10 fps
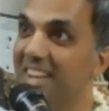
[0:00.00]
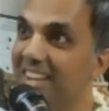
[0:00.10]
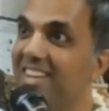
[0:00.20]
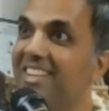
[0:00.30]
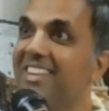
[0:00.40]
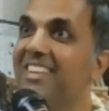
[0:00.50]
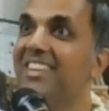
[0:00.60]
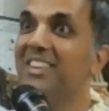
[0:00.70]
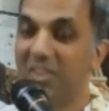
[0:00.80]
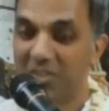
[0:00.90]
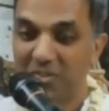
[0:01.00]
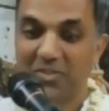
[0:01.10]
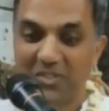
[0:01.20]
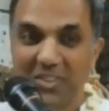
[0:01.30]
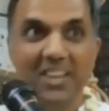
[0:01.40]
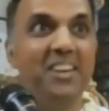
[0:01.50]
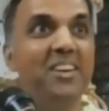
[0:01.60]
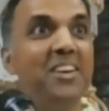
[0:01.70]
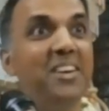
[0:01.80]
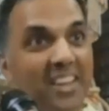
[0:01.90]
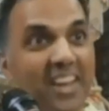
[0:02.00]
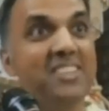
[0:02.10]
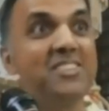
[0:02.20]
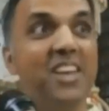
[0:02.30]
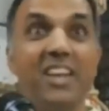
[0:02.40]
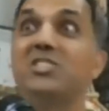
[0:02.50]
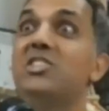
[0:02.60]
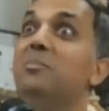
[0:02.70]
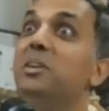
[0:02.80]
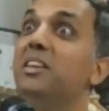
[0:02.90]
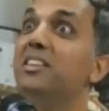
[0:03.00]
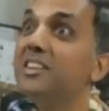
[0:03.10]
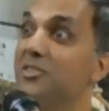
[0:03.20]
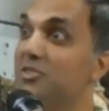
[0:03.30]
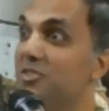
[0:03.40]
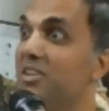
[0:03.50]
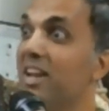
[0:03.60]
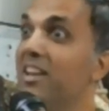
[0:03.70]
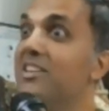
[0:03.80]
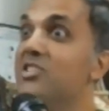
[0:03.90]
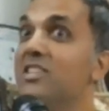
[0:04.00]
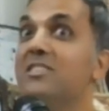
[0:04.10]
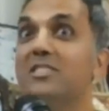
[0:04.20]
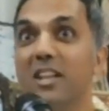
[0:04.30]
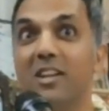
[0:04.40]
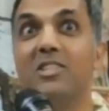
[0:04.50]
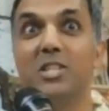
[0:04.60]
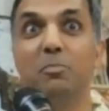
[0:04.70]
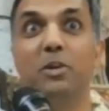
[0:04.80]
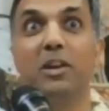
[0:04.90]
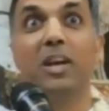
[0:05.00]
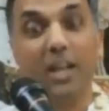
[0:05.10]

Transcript: Correct? Yeah. Ex extra money. That is uh, regular jeans is little cheaper.